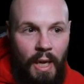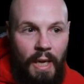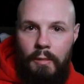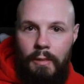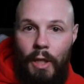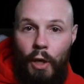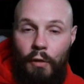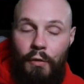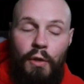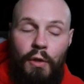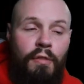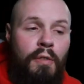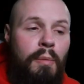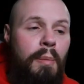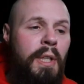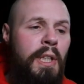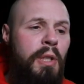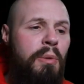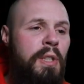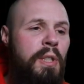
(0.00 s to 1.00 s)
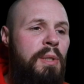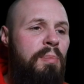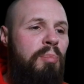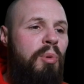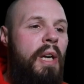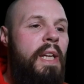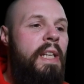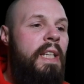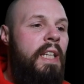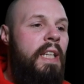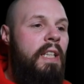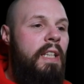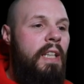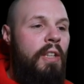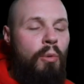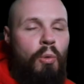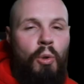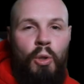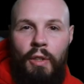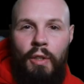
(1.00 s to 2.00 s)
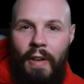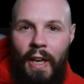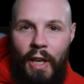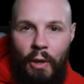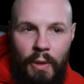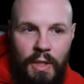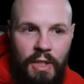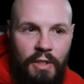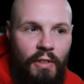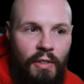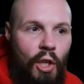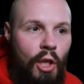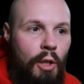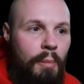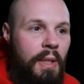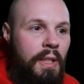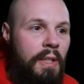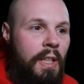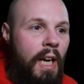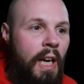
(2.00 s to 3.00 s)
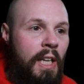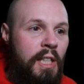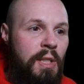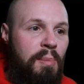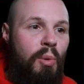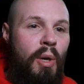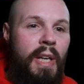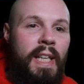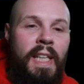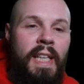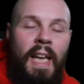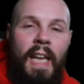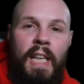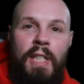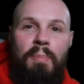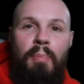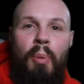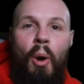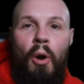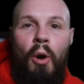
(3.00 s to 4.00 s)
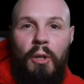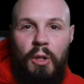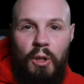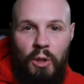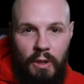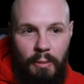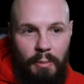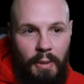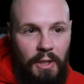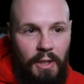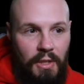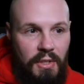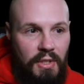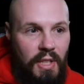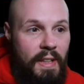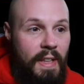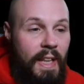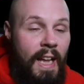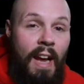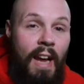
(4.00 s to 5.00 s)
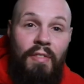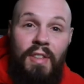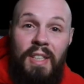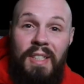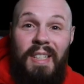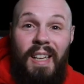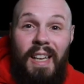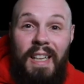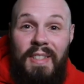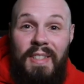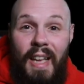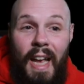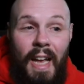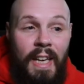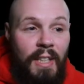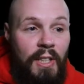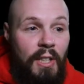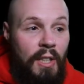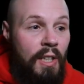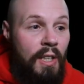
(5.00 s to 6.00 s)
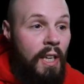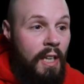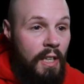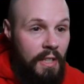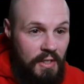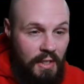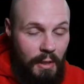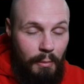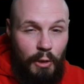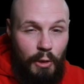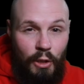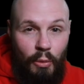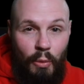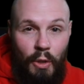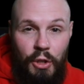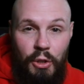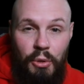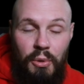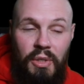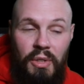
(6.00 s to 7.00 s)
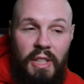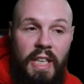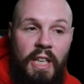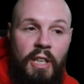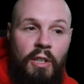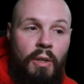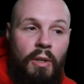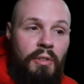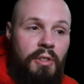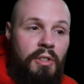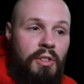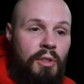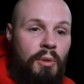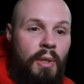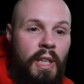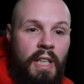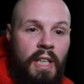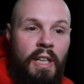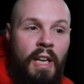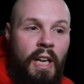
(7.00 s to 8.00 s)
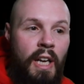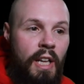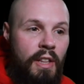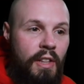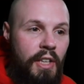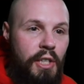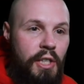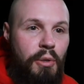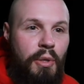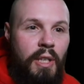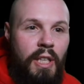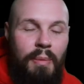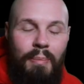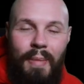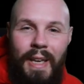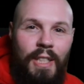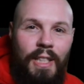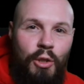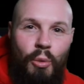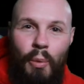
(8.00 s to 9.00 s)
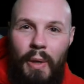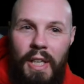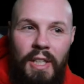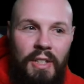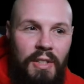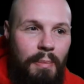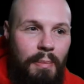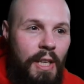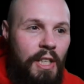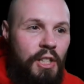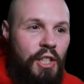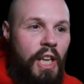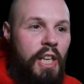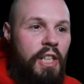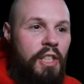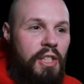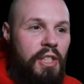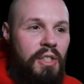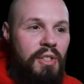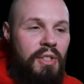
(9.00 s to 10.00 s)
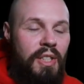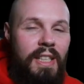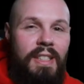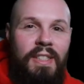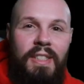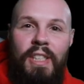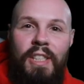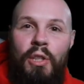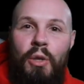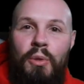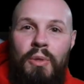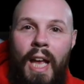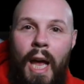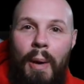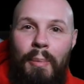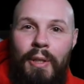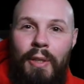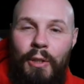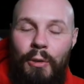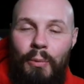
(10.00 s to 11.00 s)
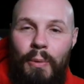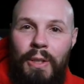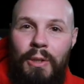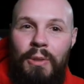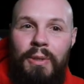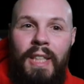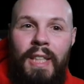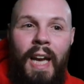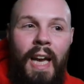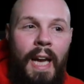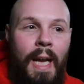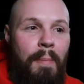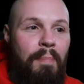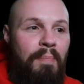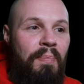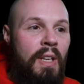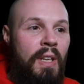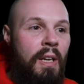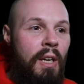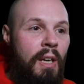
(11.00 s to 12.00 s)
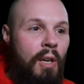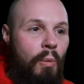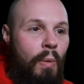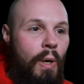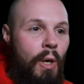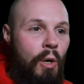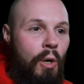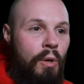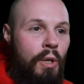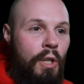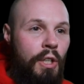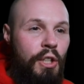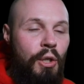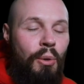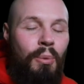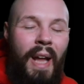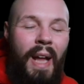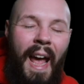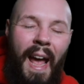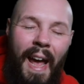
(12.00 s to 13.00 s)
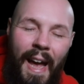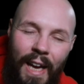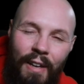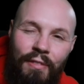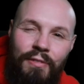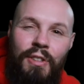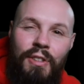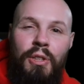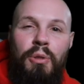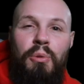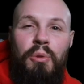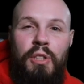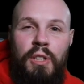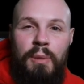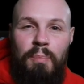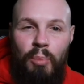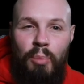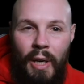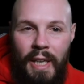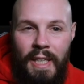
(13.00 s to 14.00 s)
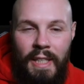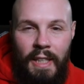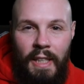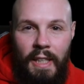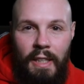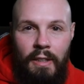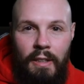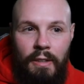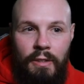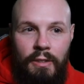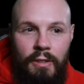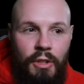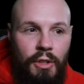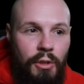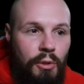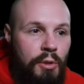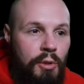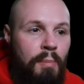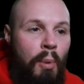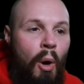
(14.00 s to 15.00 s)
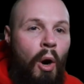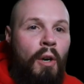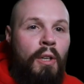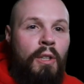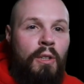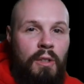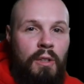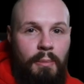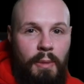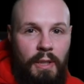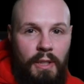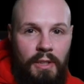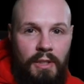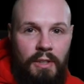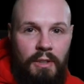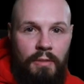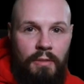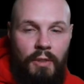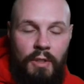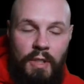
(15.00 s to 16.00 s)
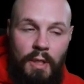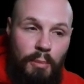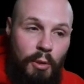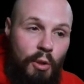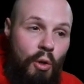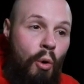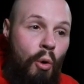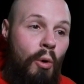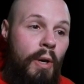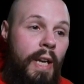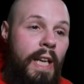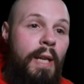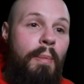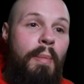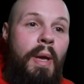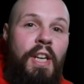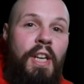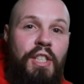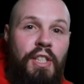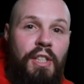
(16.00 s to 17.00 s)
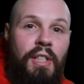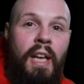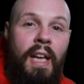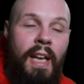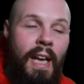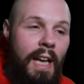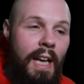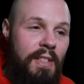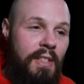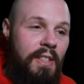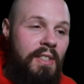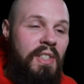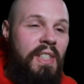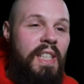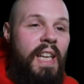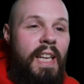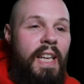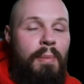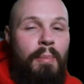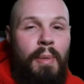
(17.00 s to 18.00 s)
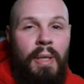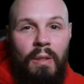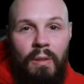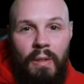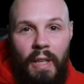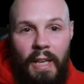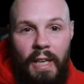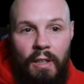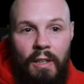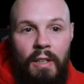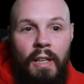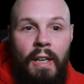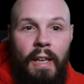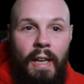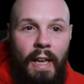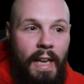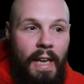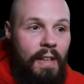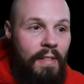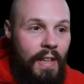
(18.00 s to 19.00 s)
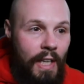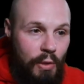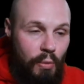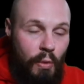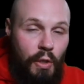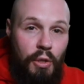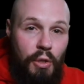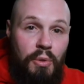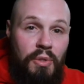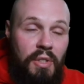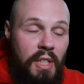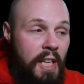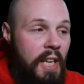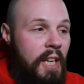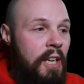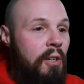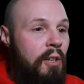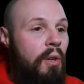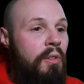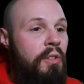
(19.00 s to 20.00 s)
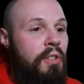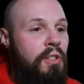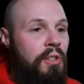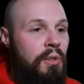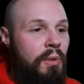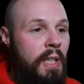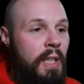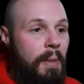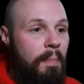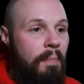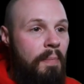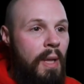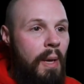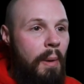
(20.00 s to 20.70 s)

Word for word: Now, if you're familiar with SpriteKit in the world of iOS development, uh, SpriteKit has particle emitters, and they have this nice editor, similar to what you see here on the screen, that you can make tweaks and make changes and see those happen in real time. Well, you don't have to use SpriteKit to use particle emitters. For example, Core Animation has a CA emitter layer, and that's what you see here on the screen.